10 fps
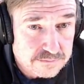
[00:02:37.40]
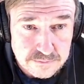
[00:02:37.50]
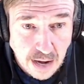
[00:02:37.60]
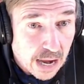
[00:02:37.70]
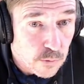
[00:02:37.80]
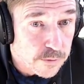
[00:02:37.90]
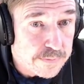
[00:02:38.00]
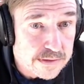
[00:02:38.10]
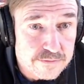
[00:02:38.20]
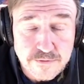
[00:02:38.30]
I would
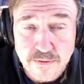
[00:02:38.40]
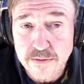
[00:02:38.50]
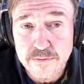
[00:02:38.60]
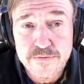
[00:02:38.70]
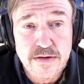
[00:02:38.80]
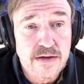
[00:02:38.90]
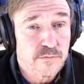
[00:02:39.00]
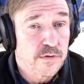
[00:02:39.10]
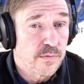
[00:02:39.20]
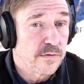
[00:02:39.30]
be involved,
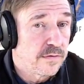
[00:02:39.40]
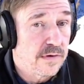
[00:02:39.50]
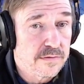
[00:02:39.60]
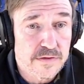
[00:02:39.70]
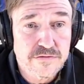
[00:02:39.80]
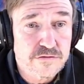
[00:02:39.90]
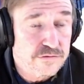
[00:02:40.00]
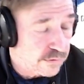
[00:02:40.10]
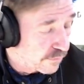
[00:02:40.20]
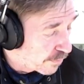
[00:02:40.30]
and we would. And this is
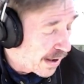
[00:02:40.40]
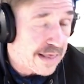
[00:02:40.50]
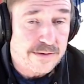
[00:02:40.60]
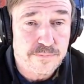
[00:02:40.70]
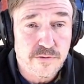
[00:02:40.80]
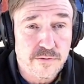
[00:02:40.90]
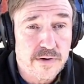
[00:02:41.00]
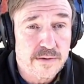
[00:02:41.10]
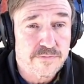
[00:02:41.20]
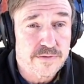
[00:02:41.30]
sort of a pilot
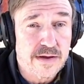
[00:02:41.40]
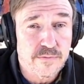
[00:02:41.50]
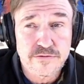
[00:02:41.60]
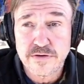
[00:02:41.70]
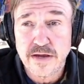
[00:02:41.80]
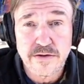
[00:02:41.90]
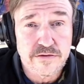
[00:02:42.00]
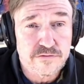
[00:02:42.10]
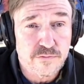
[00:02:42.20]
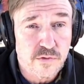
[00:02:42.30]
program for that. We'll see how
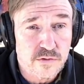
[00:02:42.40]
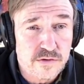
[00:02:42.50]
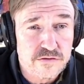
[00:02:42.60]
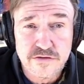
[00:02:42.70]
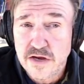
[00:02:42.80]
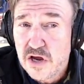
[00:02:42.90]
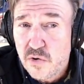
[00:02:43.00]
this works.